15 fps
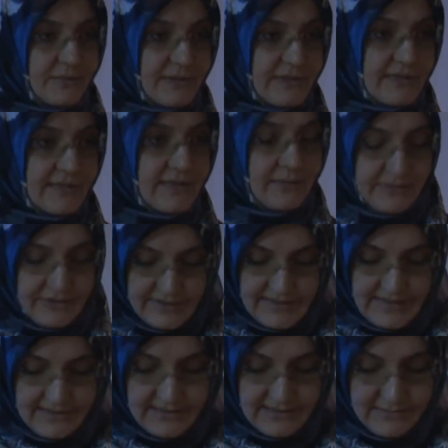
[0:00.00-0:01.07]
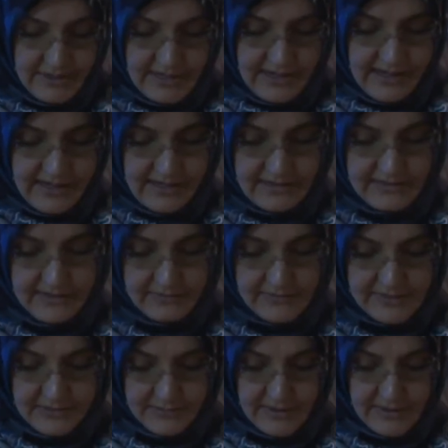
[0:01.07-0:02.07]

presenter Mr.